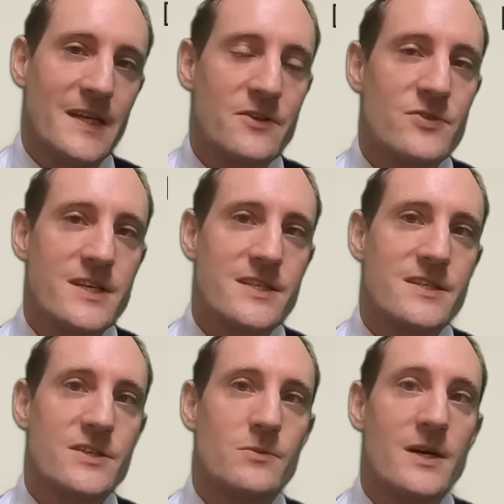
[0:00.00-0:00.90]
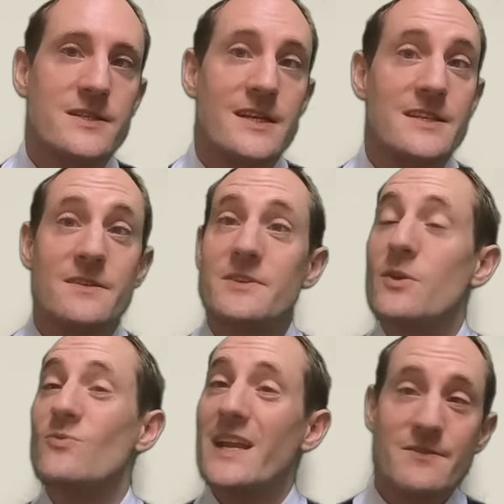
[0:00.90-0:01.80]
interest to us and it's of no
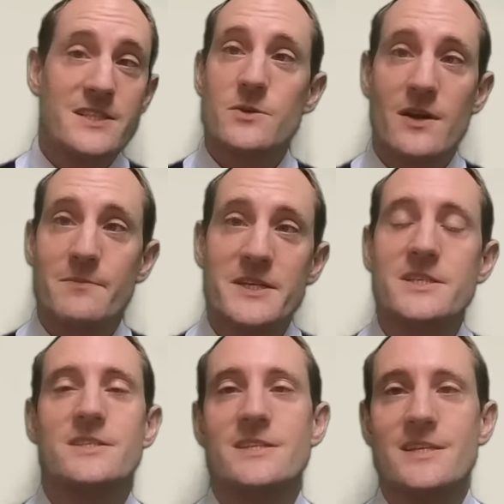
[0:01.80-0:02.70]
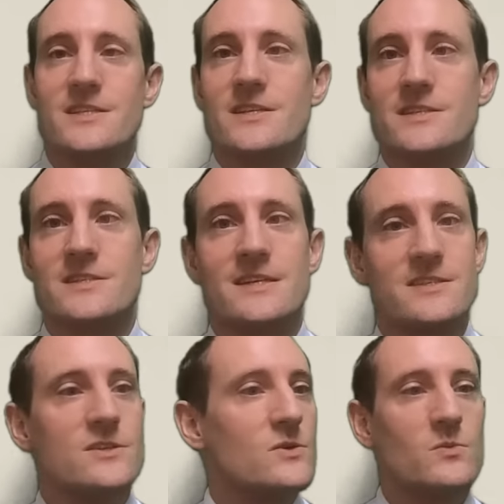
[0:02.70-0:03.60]
relevance to our admissions decisions
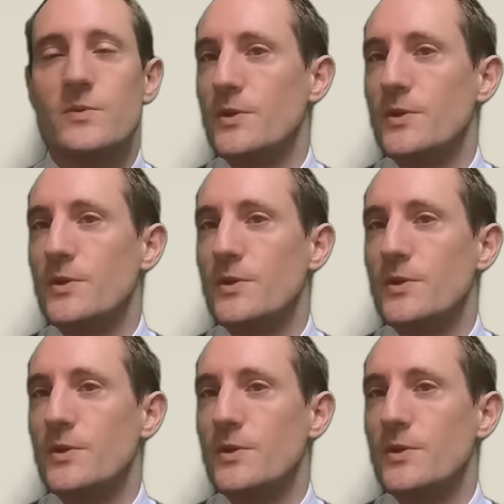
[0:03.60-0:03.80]
as to